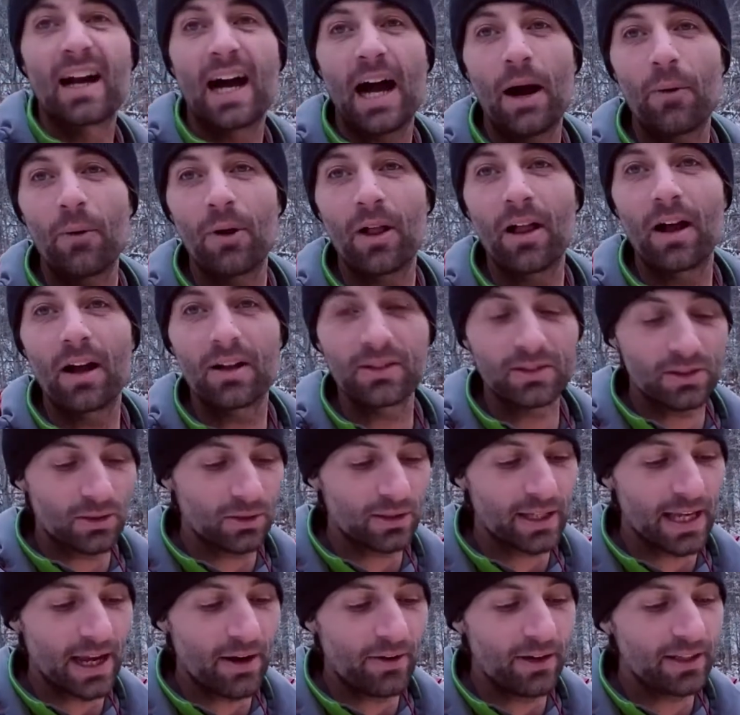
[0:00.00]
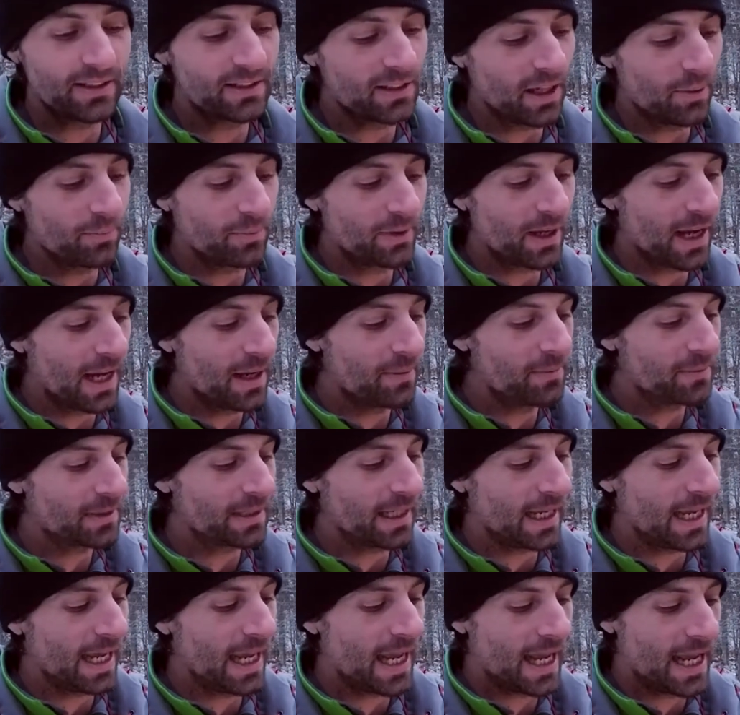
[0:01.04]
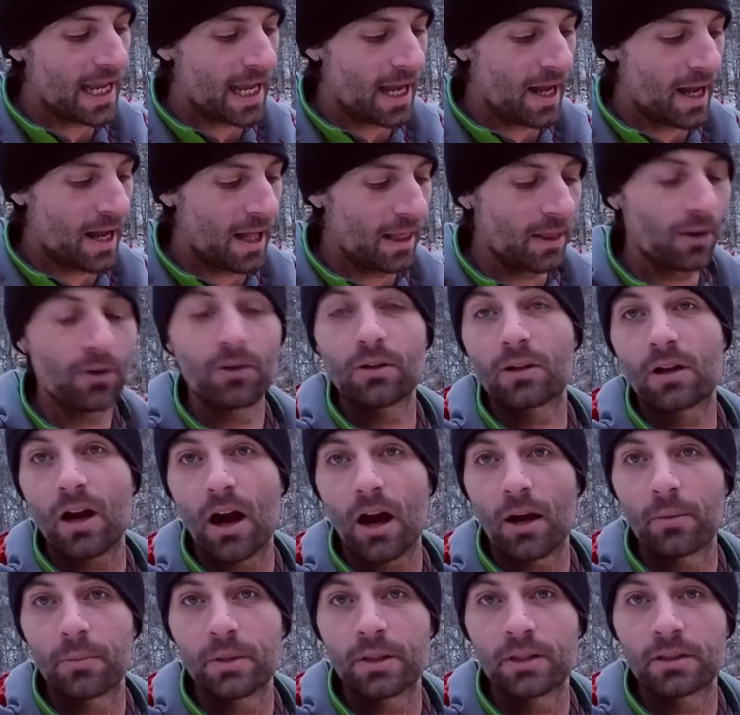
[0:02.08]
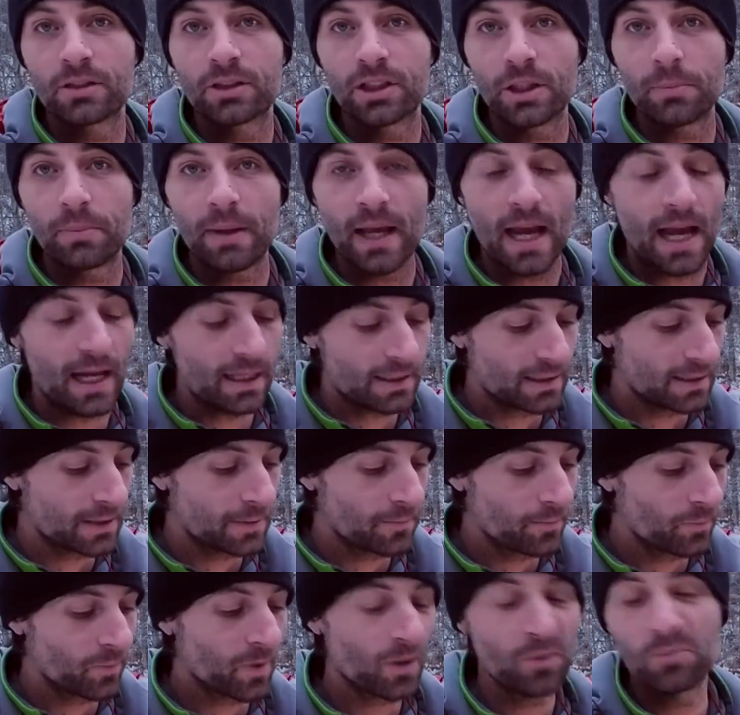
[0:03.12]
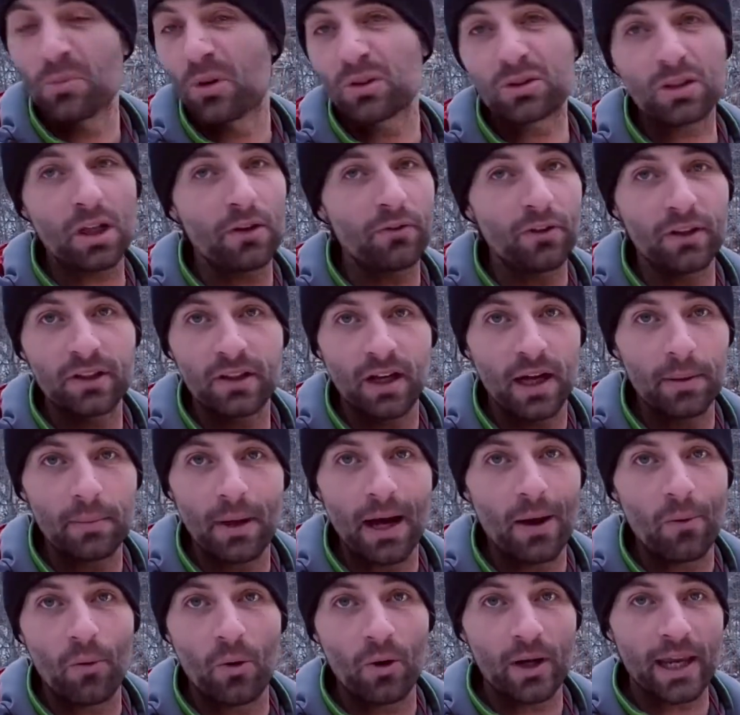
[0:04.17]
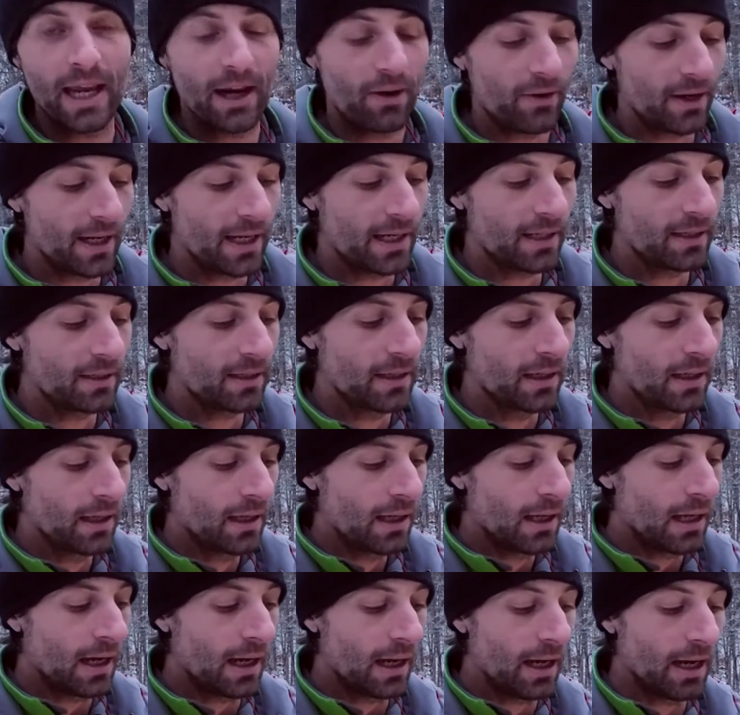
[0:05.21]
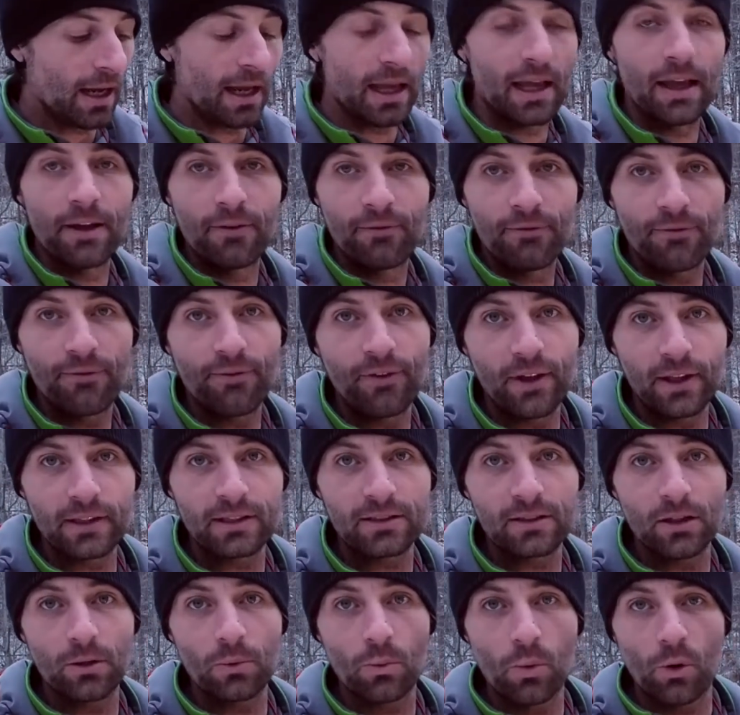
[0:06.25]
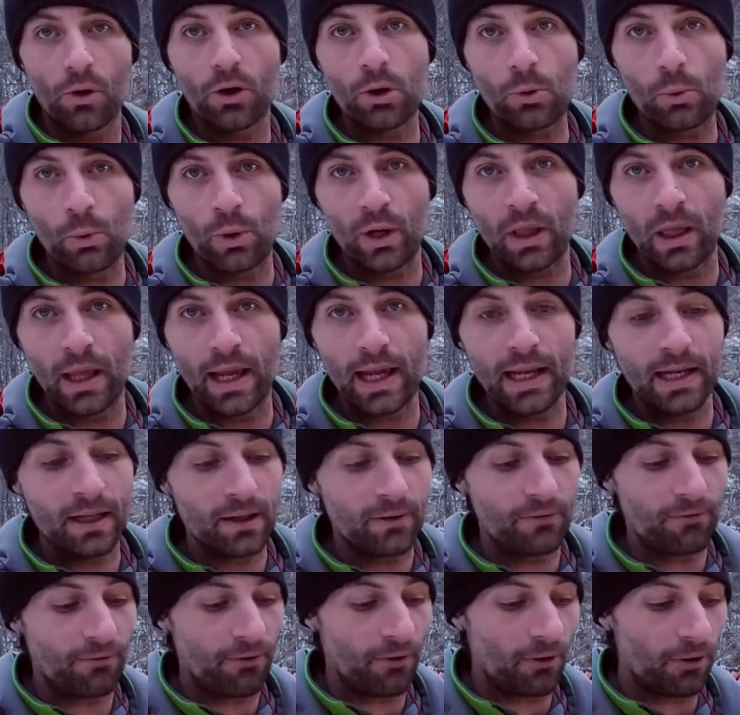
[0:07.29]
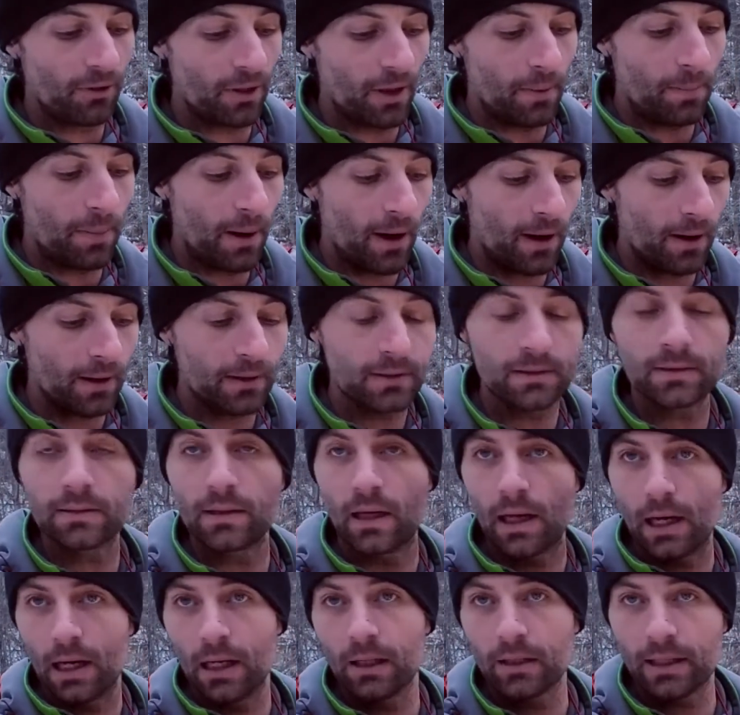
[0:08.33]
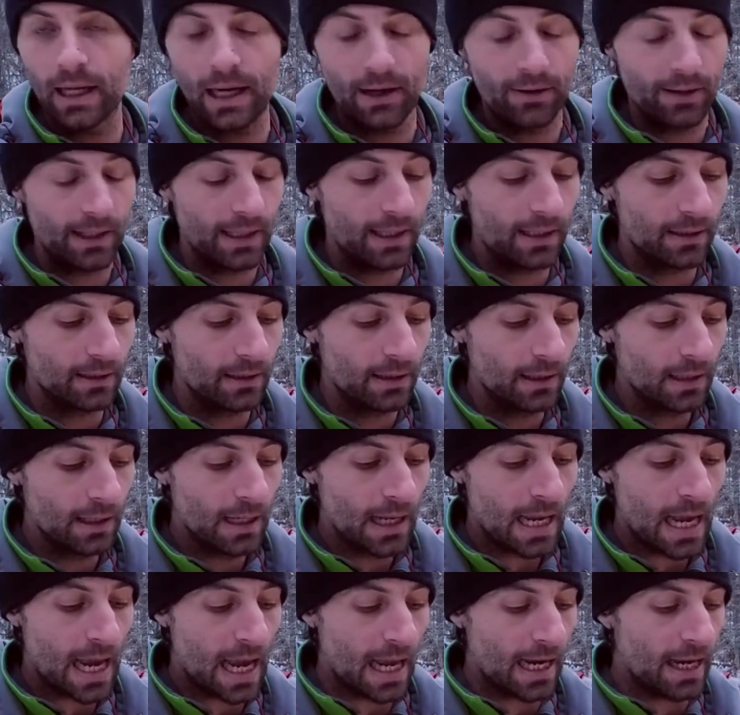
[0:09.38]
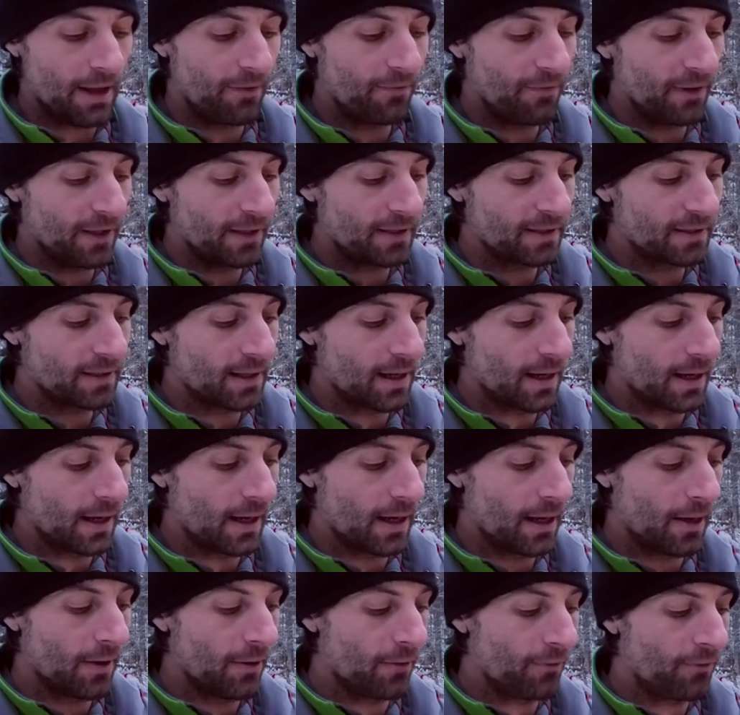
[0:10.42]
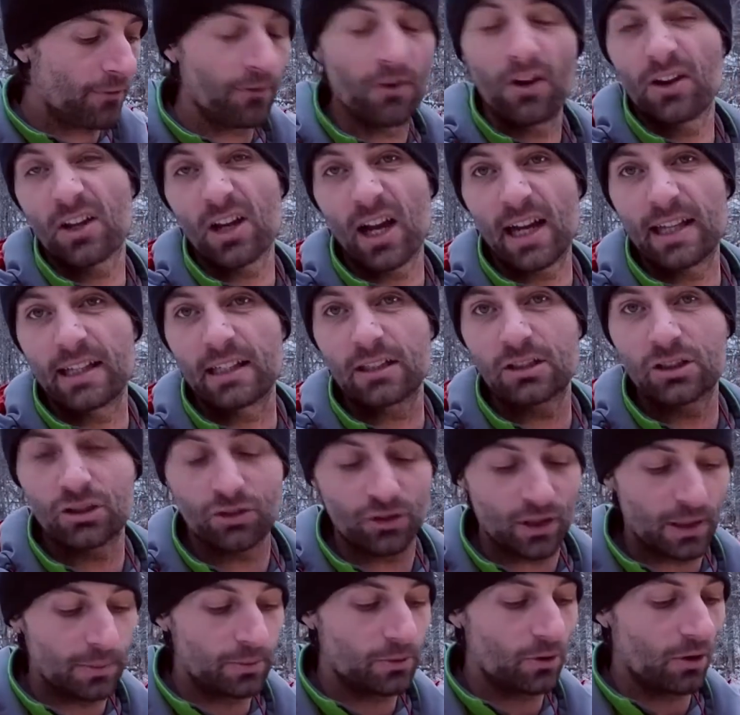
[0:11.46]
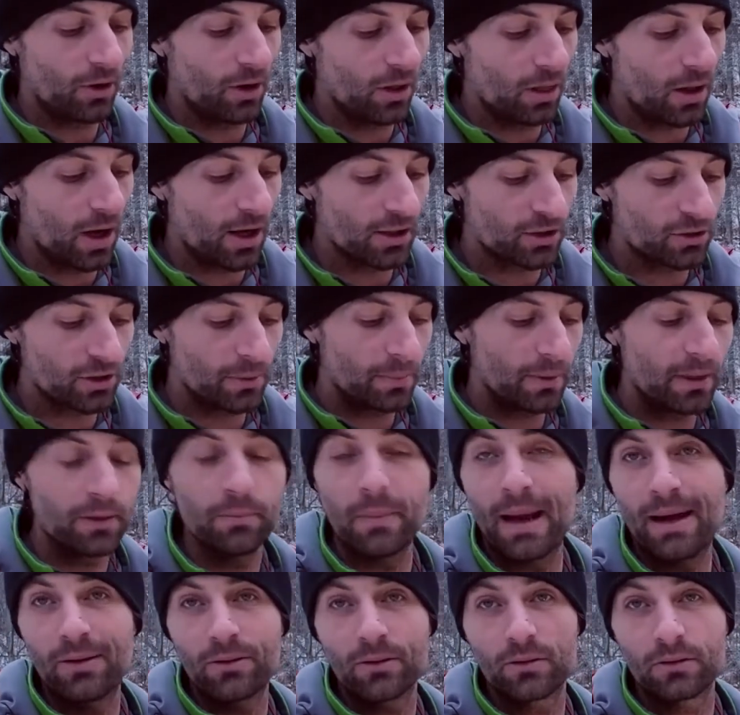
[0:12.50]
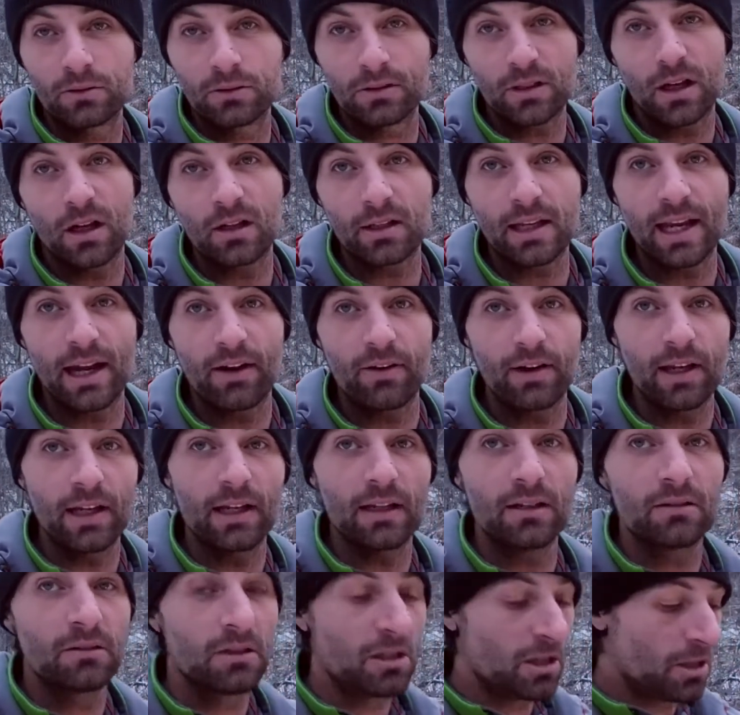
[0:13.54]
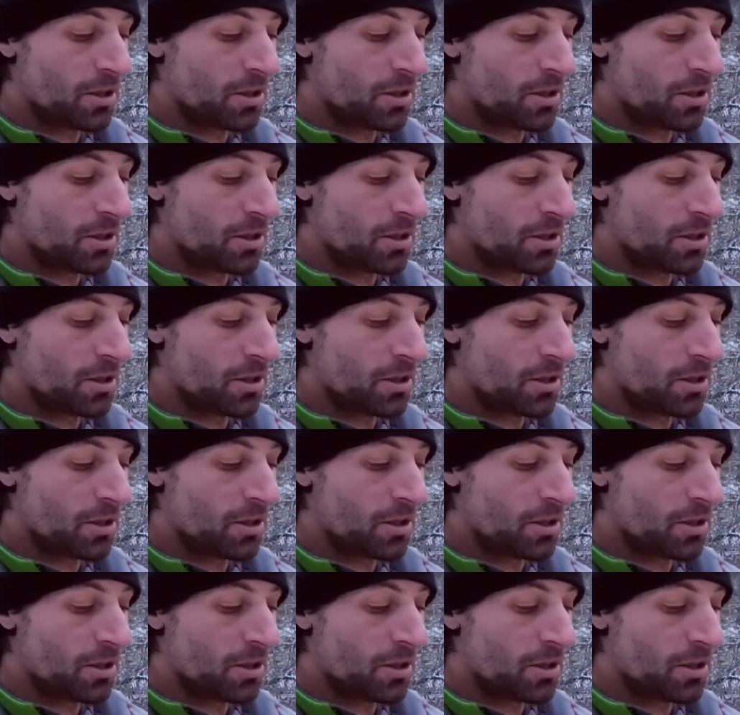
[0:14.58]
I will also carry sometimes a little Garmin GPS. Most of the time I won't carry it. If it's work related for the parks, I'll carry it. And if it's a guided trips or a long trip in the mountains, I'll carry it.